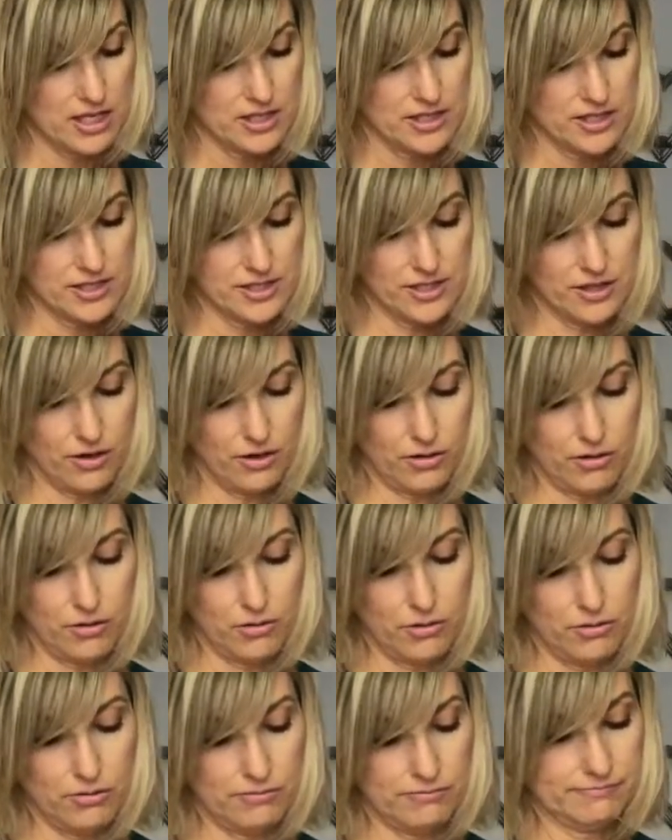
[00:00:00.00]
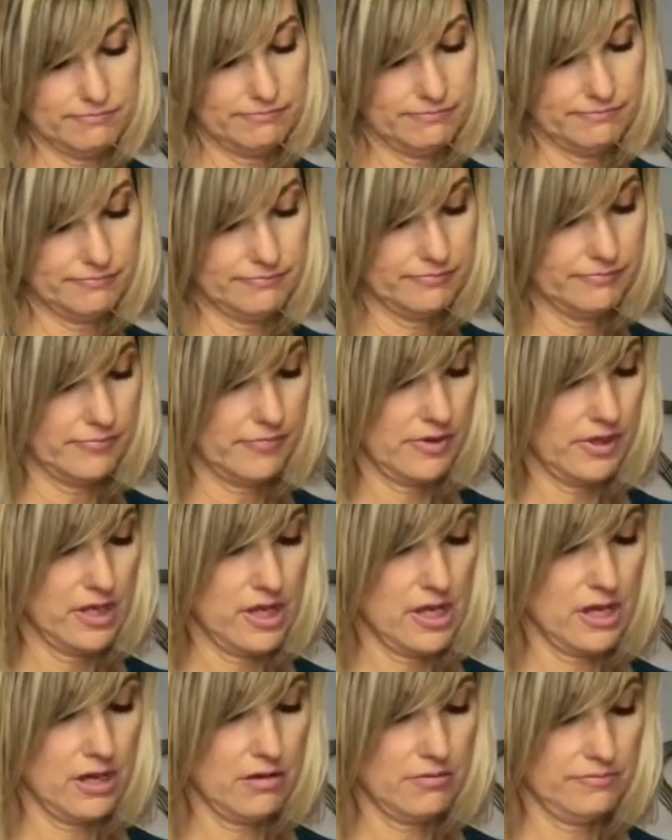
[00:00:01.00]
So,
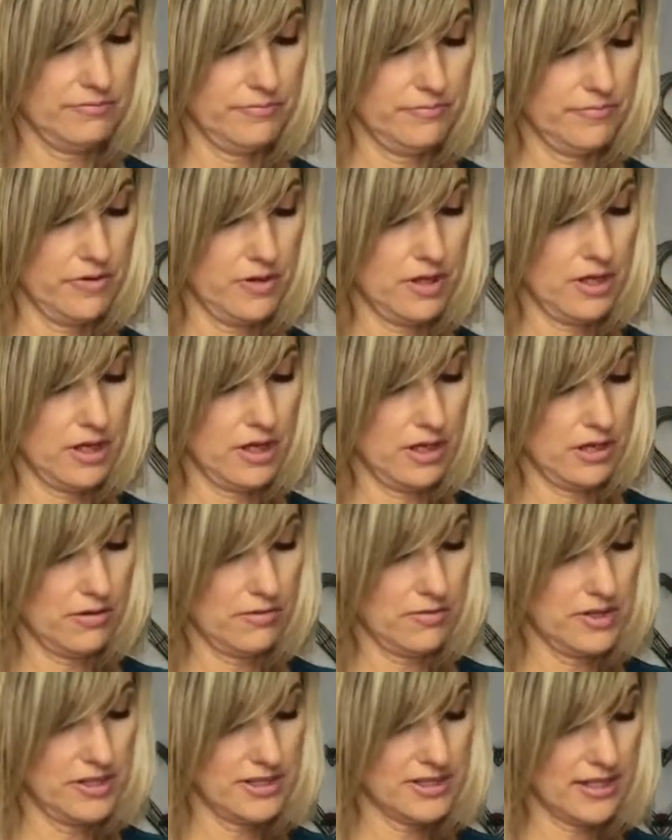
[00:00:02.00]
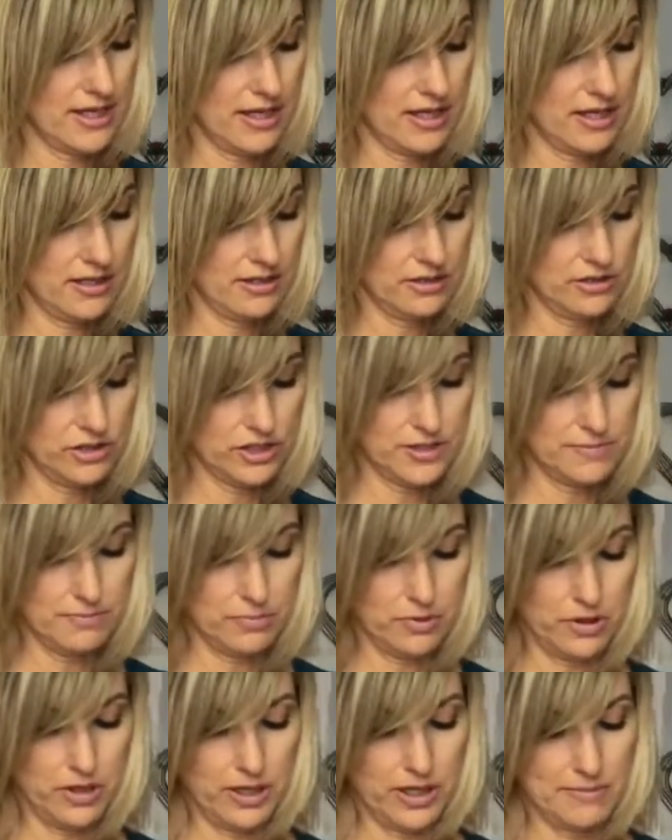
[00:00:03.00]
you know, you can always just
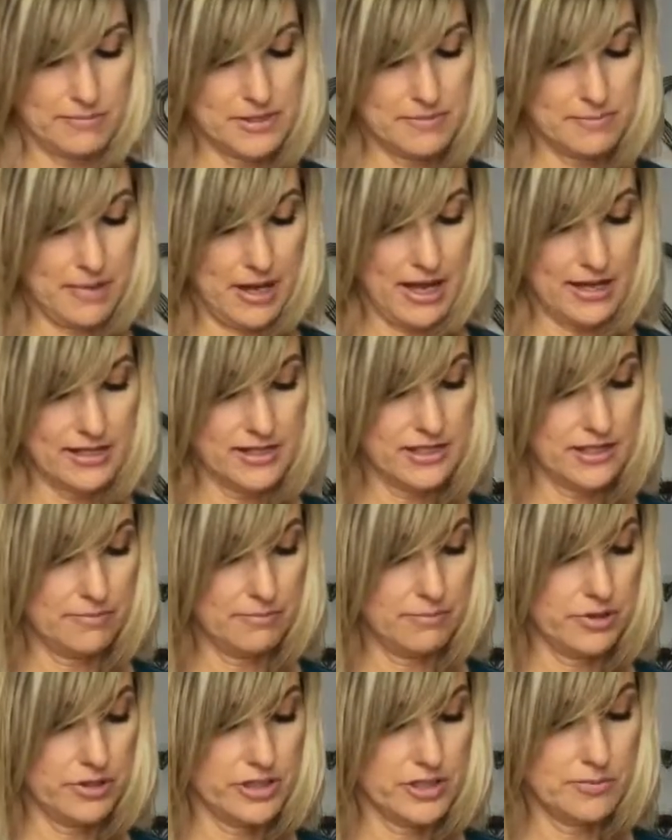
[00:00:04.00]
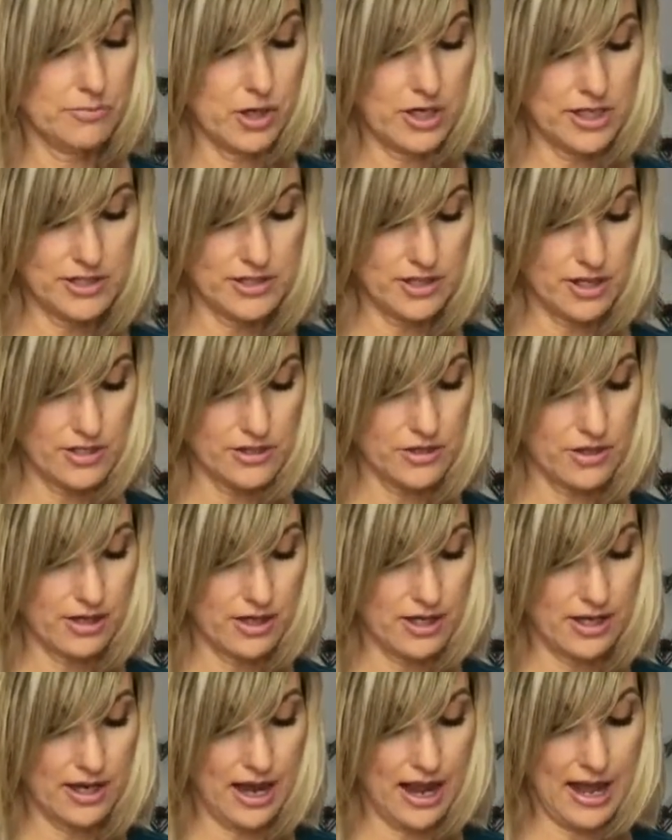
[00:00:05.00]
boil up some pasta and put some white sauce on
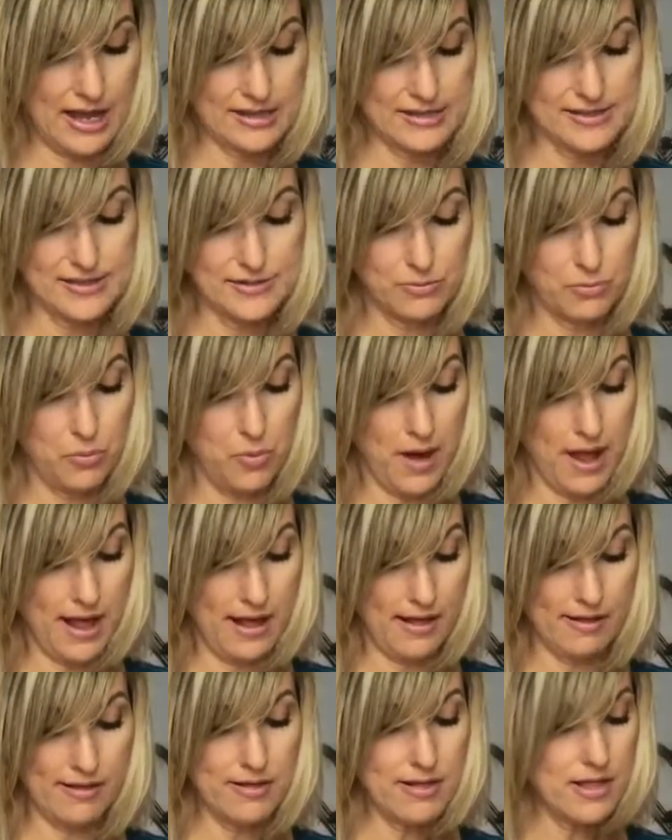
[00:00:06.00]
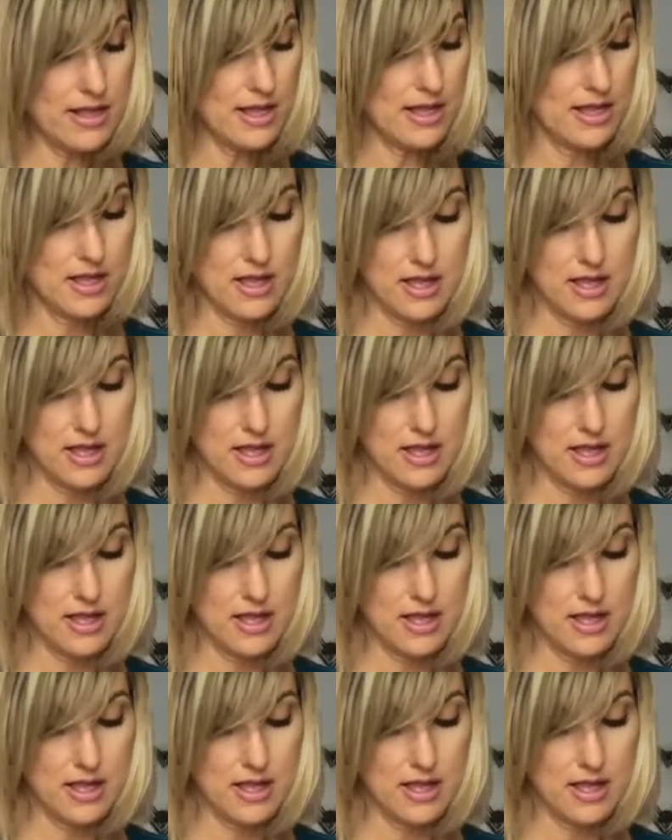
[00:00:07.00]
it as well.